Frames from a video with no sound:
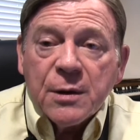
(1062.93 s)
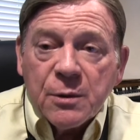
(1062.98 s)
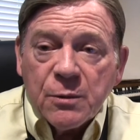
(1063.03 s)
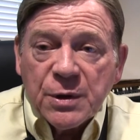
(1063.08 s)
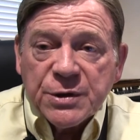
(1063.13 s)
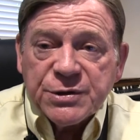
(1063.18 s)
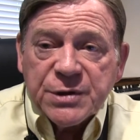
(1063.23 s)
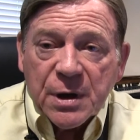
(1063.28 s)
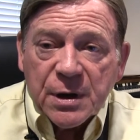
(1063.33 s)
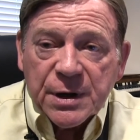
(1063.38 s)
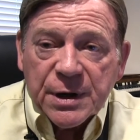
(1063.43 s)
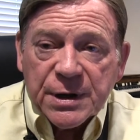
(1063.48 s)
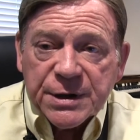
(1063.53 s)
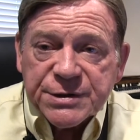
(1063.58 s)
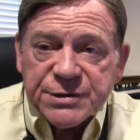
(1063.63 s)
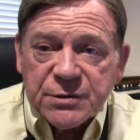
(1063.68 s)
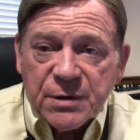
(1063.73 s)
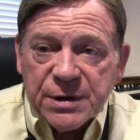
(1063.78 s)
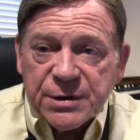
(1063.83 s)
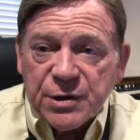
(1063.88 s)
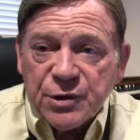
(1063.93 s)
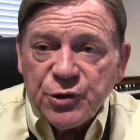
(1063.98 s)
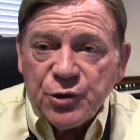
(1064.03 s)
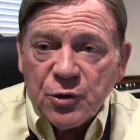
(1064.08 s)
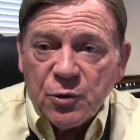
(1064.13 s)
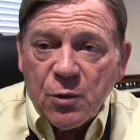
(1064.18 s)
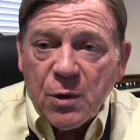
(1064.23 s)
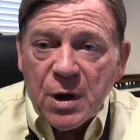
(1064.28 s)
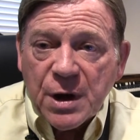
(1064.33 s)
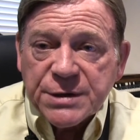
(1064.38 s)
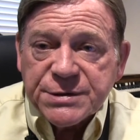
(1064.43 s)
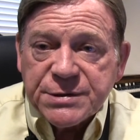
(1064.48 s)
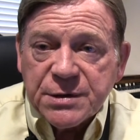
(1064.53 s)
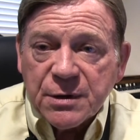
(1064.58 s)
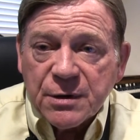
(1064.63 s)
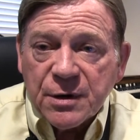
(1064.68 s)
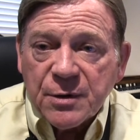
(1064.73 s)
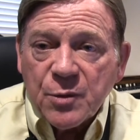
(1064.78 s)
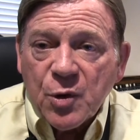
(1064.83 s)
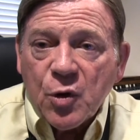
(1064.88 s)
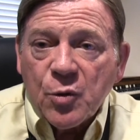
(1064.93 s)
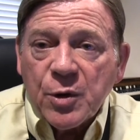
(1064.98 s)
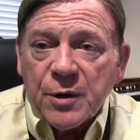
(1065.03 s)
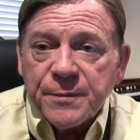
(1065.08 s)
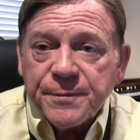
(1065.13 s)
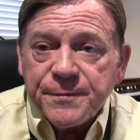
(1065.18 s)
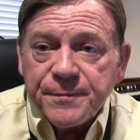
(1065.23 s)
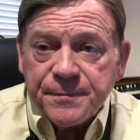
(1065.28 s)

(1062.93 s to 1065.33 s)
which I'll illustrate the doo-wahs here in a moment.